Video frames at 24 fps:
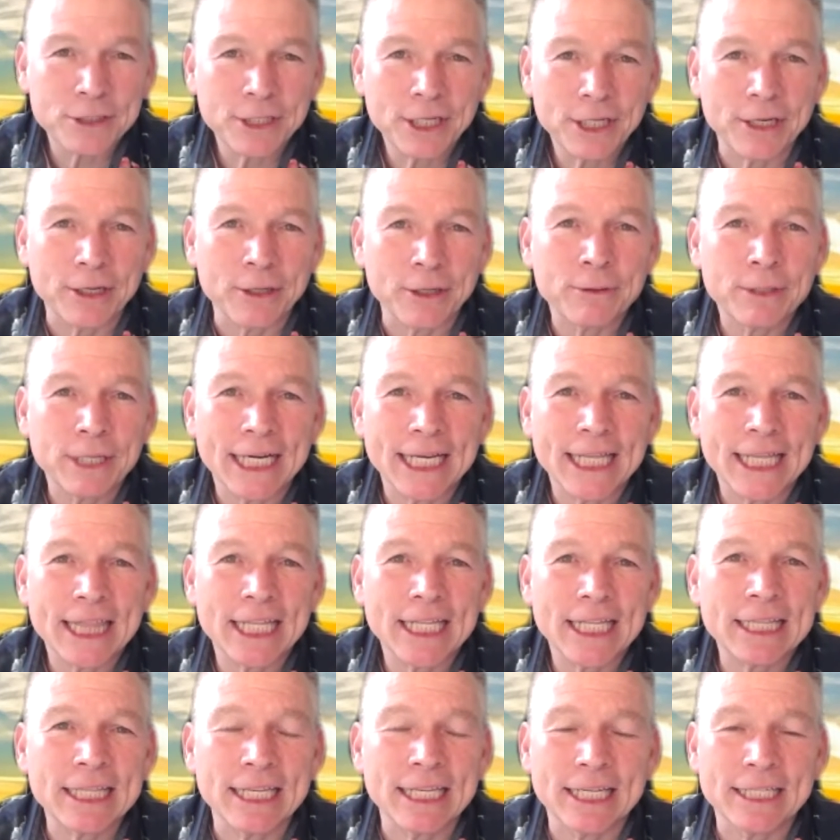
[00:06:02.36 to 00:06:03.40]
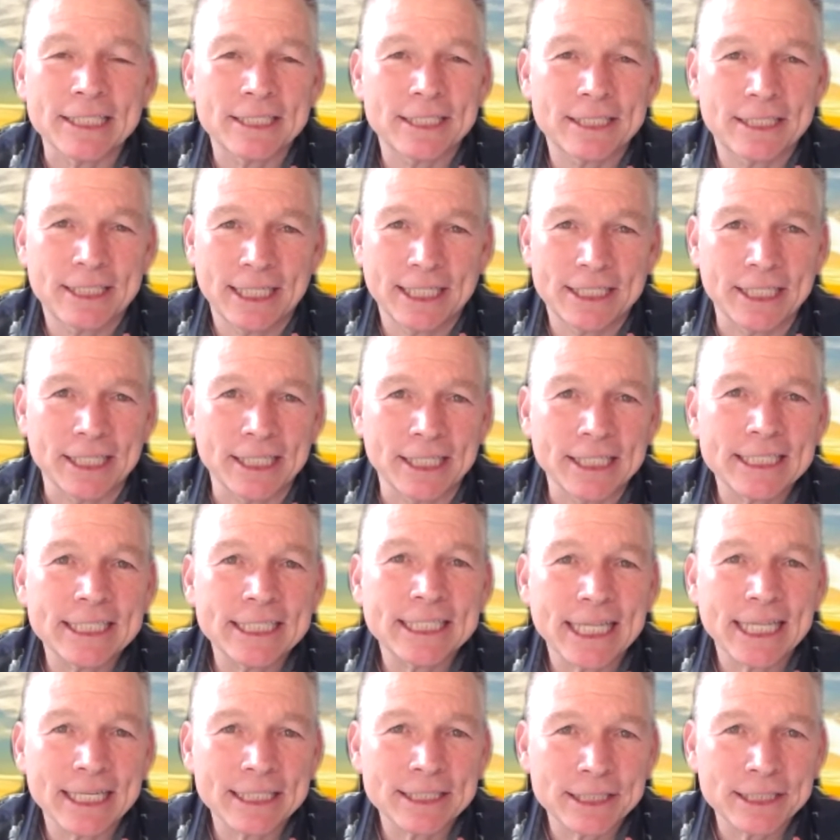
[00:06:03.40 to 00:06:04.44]
you know, I think that it's it's a
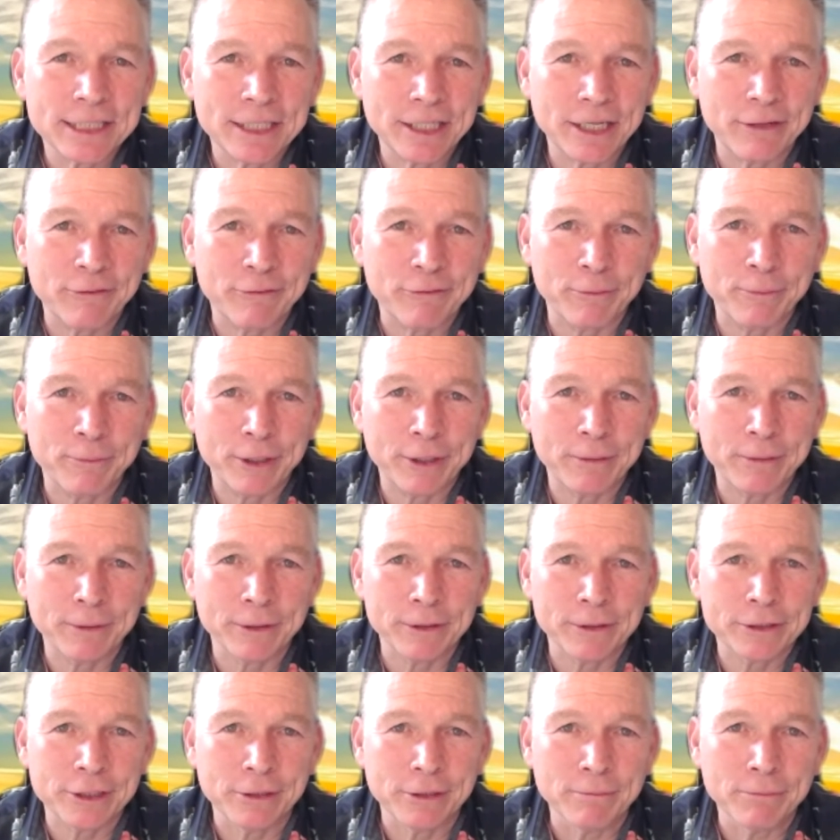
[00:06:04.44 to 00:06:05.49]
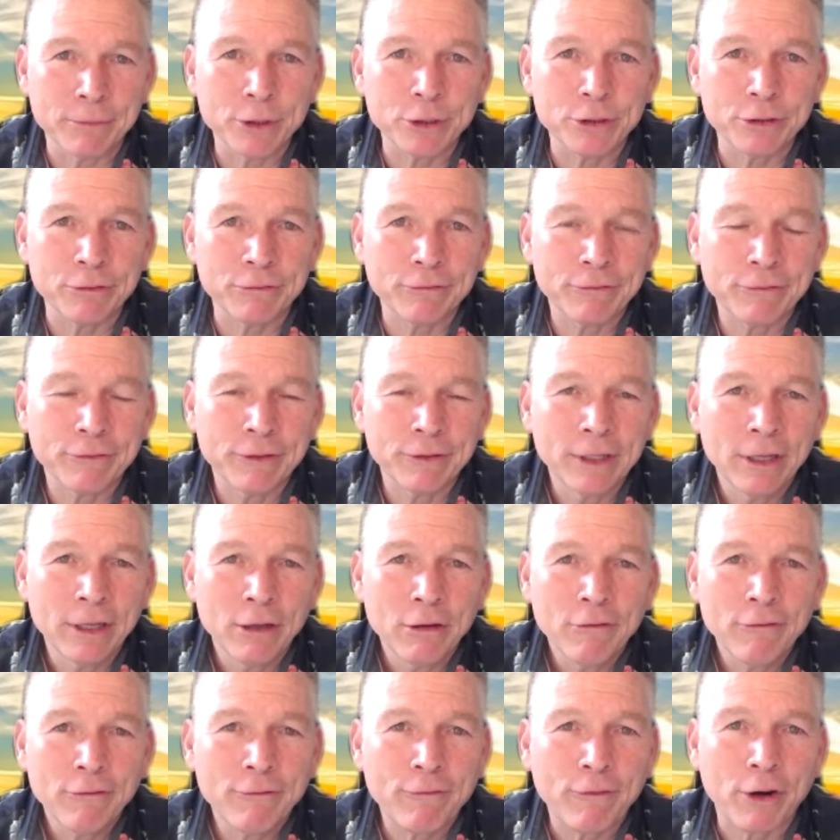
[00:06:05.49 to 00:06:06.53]
necessity for people to move
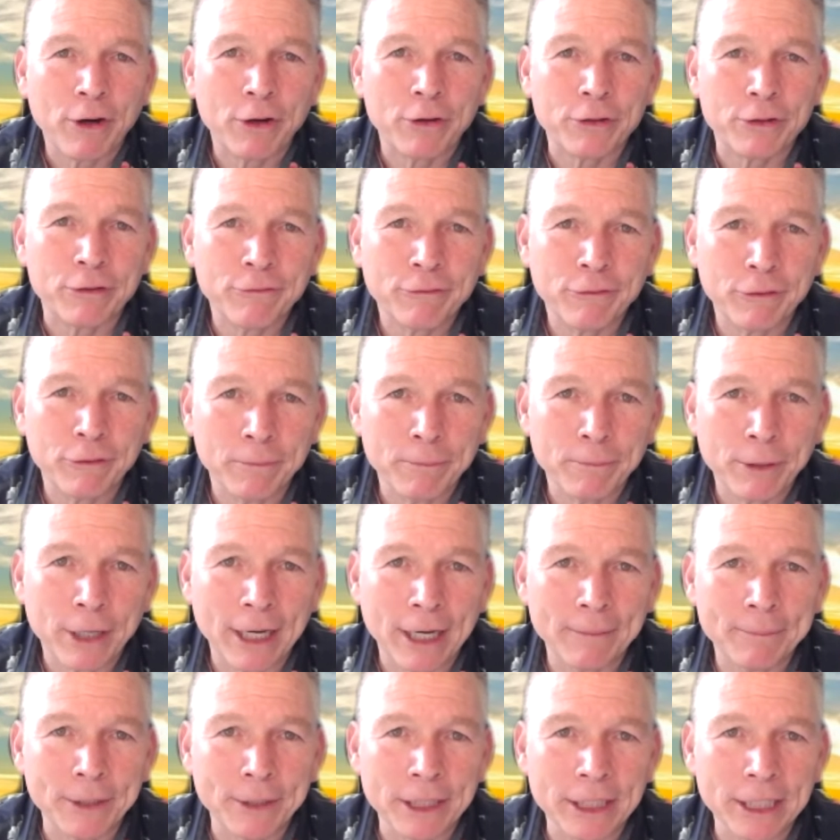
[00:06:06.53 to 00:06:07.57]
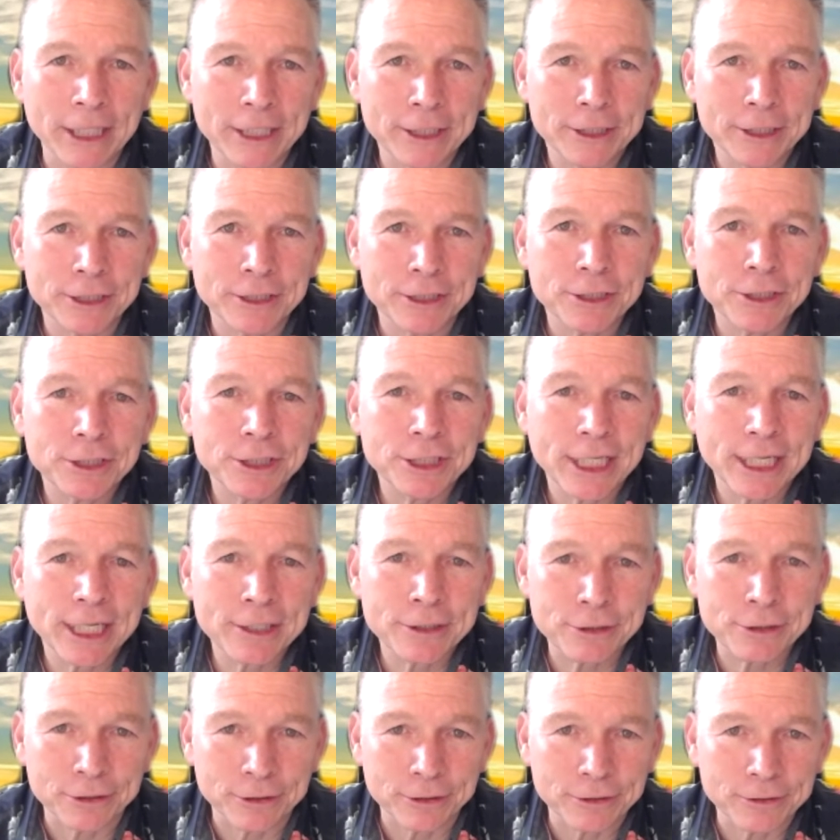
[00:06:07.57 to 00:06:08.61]
farther from population
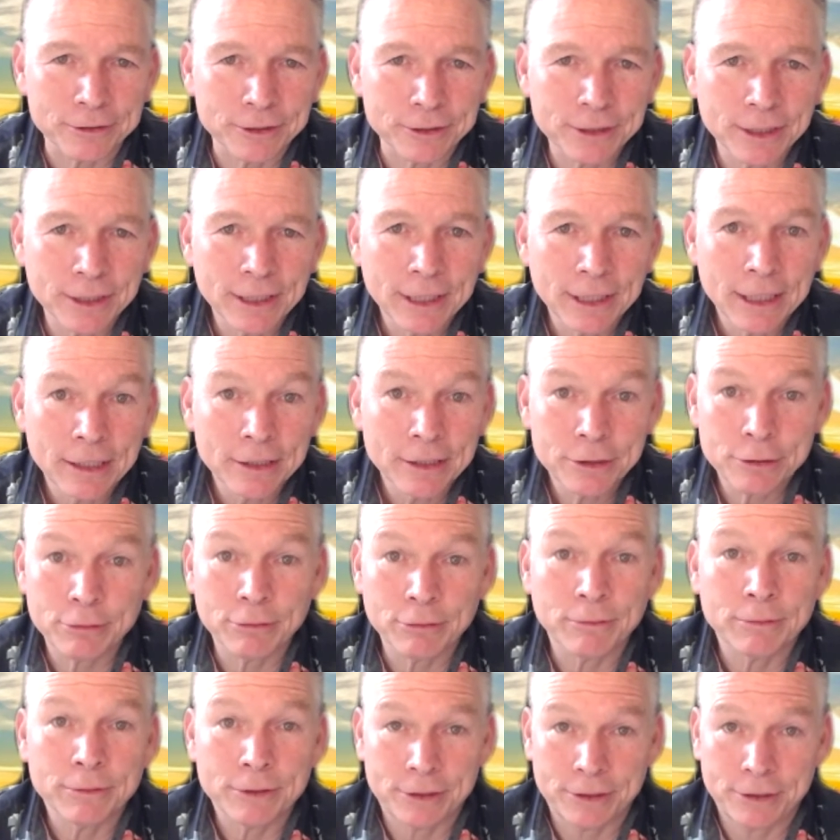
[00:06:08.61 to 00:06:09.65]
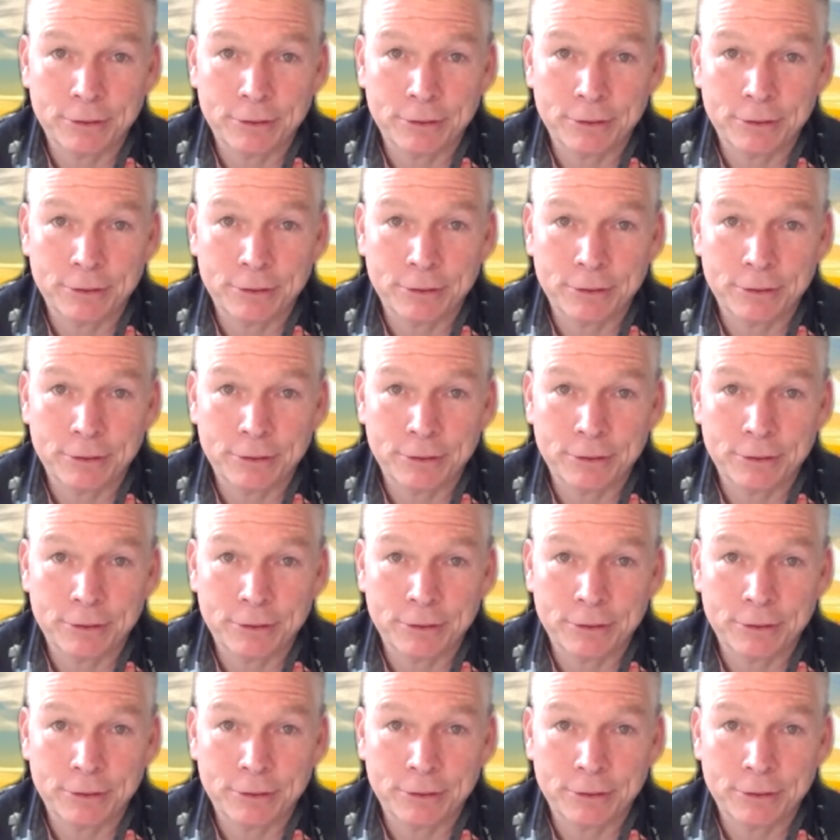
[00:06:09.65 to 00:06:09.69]
centers to, right.